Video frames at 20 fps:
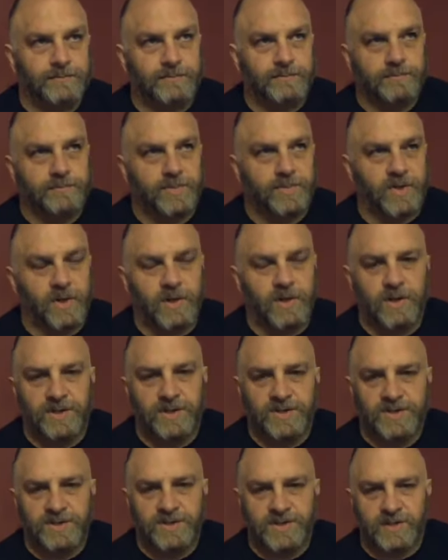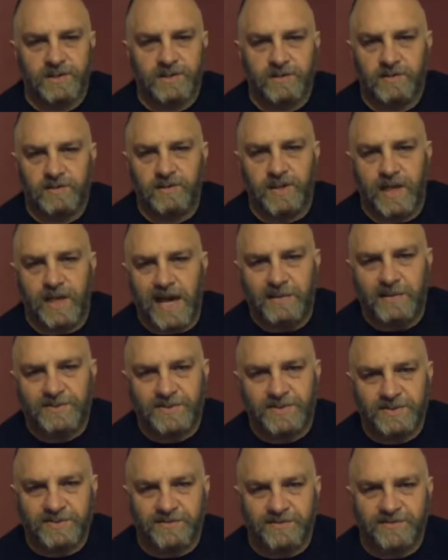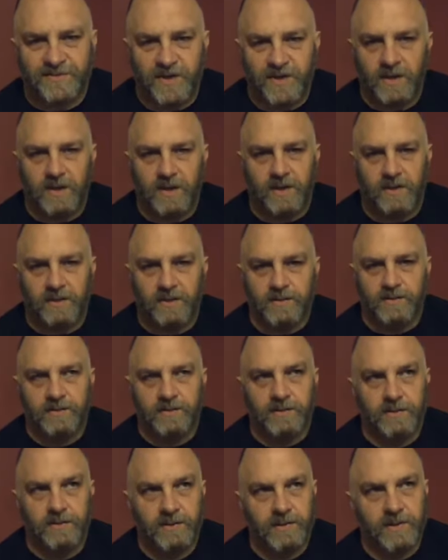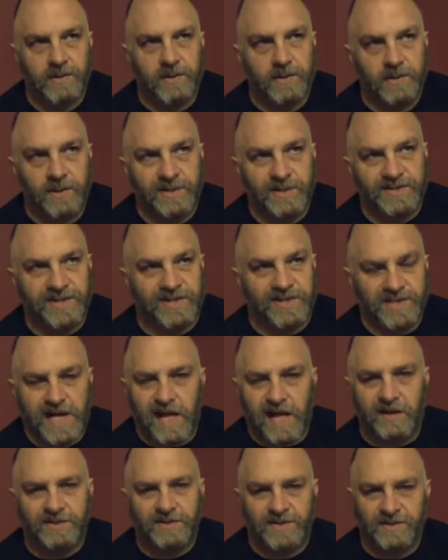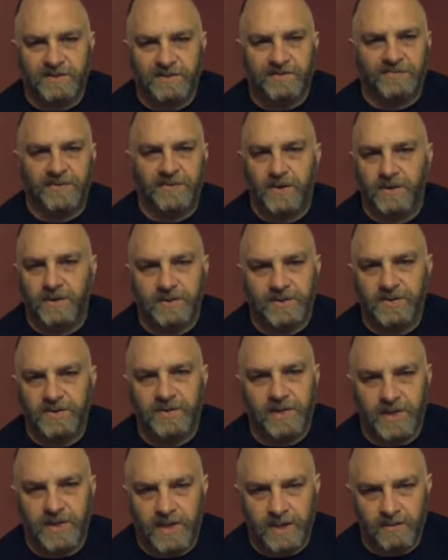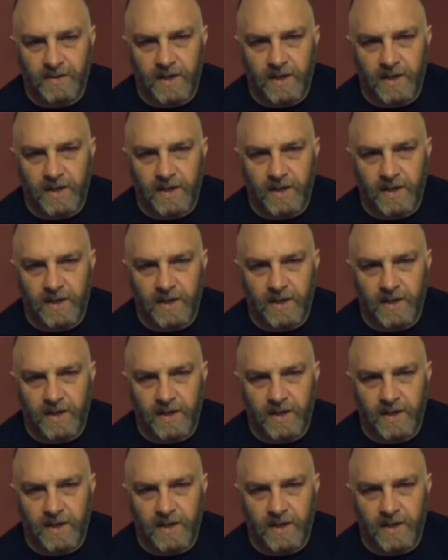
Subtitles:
courage isn't the absence of fear; it's acknowledging the fear and doing it anyway.